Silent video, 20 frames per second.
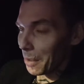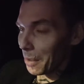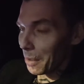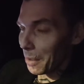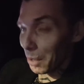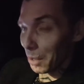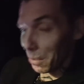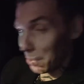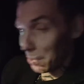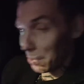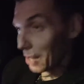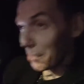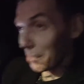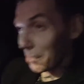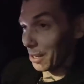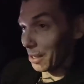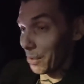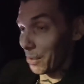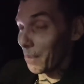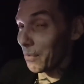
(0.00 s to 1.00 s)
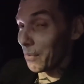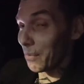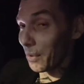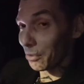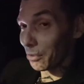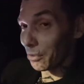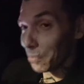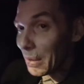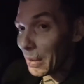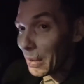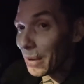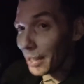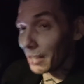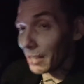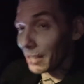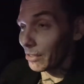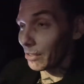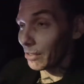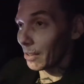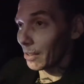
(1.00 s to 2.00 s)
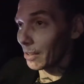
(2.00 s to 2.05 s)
When you become a UFO experiencer,